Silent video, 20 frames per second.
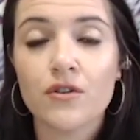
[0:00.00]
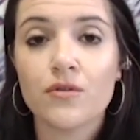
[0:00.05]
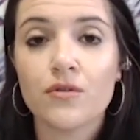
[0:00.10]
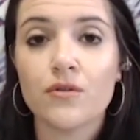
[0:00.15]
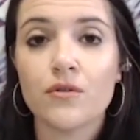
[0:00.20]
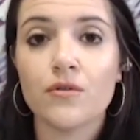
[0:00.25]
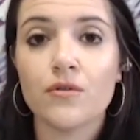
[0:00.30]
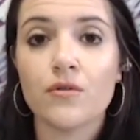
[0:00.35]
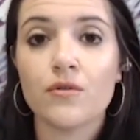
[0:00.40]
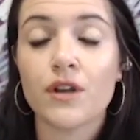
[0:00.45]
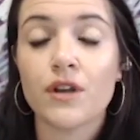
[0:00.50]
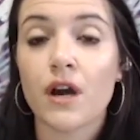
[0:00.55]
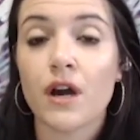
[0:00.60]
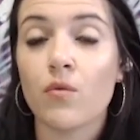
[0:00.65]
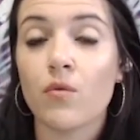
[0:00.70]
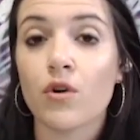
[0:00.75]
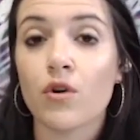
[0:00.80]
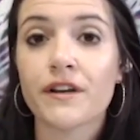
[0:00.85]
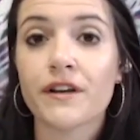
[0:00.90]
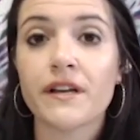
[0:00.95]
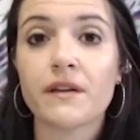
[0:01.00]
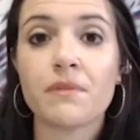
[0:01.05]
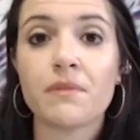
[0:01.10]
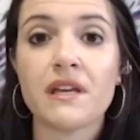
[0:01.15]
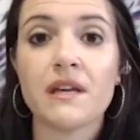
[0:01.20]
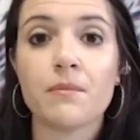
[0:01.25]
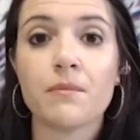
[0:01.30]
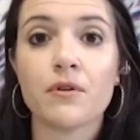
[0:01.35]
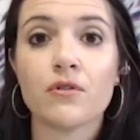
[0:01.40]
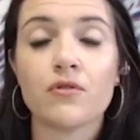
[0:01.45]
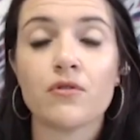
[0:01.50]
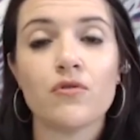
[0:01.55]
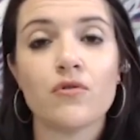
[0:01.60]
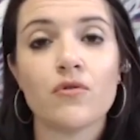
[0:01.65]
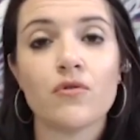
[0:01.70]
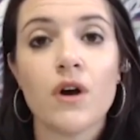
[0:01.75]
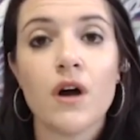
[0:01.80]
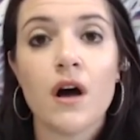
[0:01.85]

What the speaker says: working people who